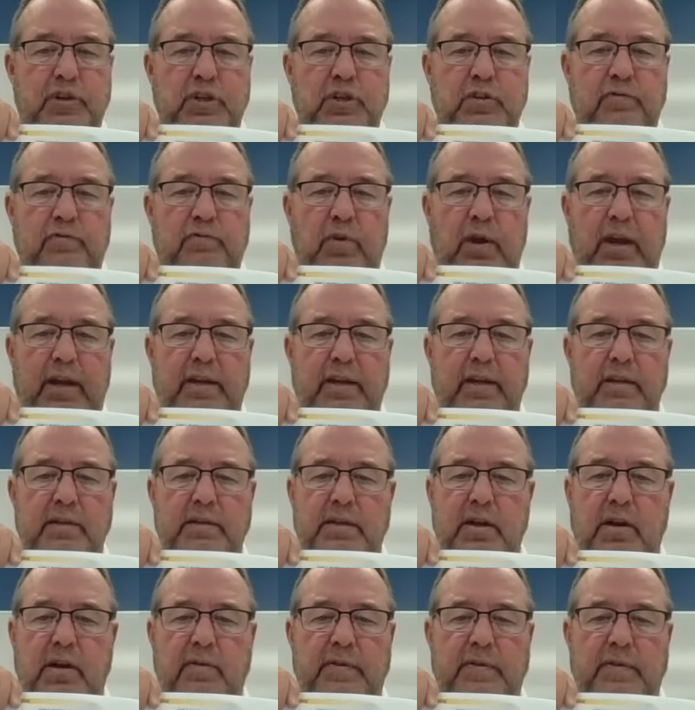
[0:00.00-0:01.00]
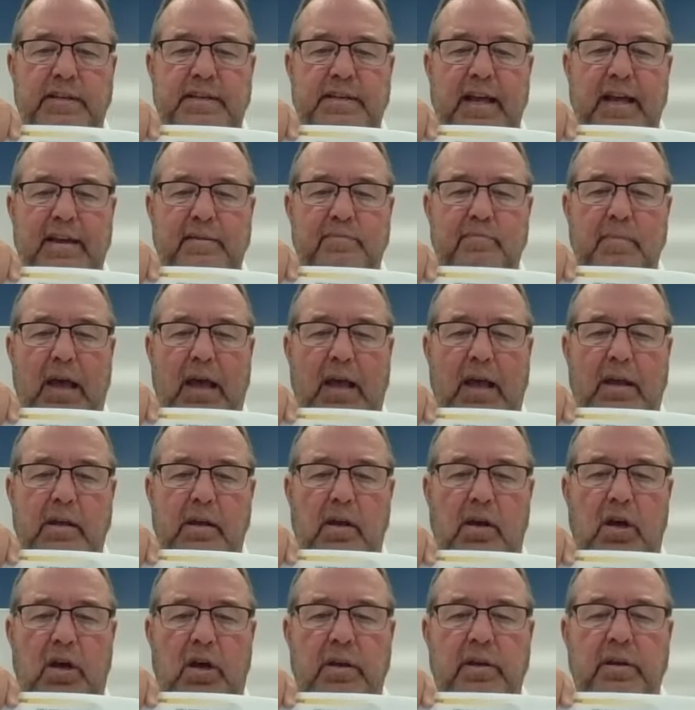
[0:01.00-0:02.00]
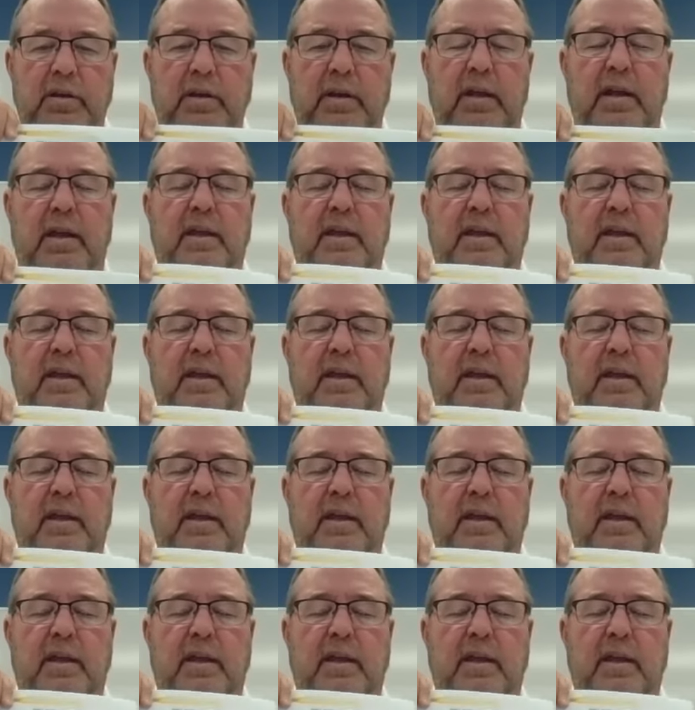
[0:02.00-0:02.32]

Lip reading: you've read it, turn the tape back on,